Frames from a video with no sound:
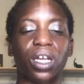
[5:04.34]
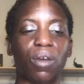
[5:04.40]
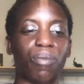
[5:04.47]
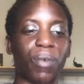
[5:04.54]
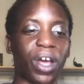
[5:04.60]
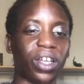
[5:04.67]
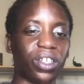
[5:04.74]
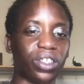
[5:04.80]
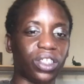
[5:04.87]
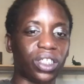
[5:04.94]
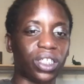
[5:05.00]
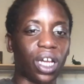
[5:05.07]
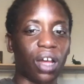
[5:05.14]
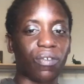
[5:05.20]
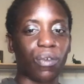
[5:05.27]
about
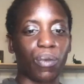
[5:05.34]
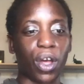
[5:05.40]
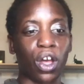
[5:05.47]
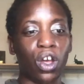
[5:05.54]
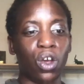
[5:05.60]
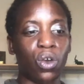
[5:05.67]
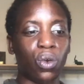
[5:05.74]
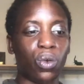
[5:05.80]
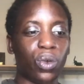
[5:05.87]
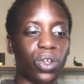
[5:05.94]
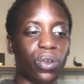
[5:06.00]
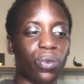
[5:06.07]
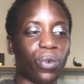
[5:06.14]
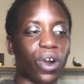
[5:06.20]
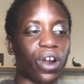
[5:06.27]
yourself, about who
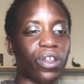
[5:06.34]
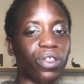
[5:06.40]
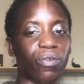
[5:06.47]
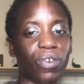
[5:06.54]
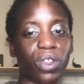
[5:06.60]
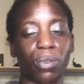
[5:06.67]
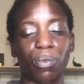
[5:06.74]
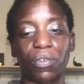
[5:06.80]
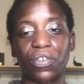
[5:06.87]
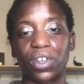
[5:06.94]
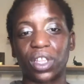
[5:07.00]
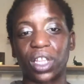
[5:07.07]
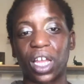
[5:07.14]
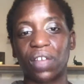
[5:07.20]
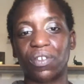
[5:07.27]
you are and the rhythm of your
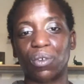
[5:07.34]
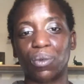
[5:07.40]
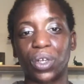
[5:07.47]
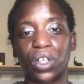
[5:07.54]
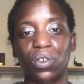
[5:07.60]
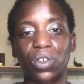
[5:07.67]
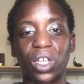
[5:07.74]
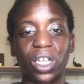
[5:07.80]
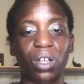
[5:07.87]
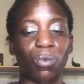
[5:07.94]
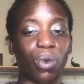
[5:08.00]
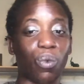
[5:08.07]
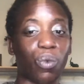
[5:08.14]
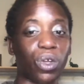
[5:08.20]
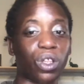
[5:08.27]
life and what you need and
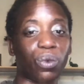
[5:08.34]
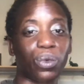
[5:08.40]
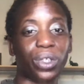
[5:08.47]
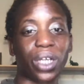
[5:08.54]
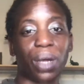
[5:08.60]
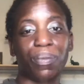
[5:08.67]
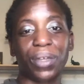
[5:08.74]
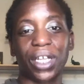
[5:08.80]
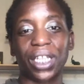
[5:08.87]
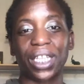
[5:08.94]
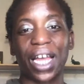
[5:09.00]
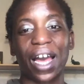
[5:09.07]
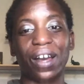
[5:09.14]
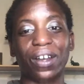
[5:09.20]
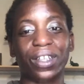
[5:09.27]
what will or will not be
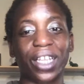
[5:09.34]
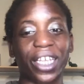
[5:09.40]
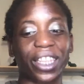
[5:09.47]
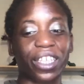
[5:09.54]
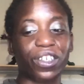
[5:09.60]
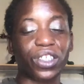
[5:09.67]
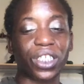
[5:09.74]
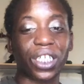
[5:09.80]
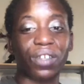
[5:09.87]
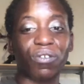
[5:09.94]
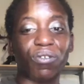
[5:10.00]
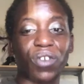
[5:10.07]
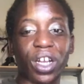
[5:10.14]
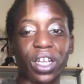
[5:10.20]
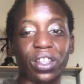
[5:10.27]
allowed. Like there's a
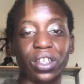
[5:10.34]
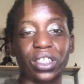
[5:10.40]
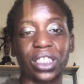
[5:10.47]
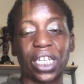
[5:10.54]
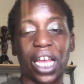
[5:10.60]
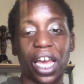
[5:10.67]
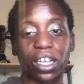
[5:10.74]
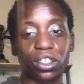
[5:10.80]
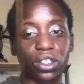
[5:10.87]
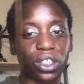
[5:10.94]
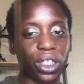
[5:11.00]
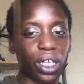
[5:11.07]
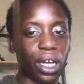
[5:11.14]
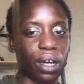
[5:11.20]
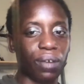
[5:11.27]
there's an
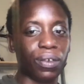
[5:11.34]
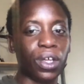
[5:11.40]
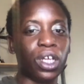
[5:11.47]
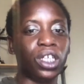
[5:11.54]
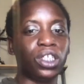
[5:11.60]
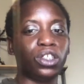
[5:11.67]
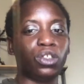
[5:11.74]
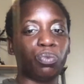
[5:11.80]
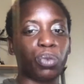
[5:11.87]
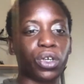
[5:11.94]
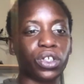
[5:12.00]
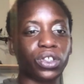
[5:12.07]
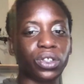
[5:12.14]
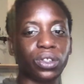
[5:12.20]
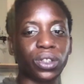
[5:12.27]
energy of
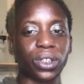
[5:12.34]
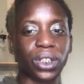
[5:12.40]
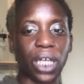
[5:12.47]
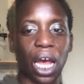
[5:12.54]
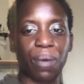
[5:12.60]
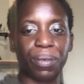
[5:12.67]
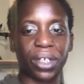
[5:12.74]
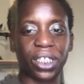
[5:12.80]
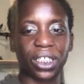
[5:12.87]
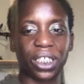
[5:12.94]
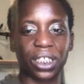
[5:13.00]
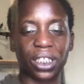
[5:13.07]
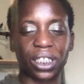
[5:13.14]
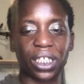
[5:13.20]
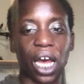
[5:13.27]
personal dominance
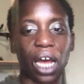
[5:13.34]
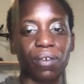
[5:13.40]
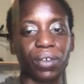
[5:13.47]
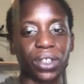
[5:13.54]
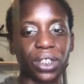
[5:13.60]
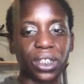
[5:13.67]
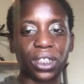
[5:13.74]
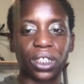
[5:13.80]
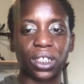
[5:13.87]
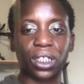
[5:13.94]
and sovereignty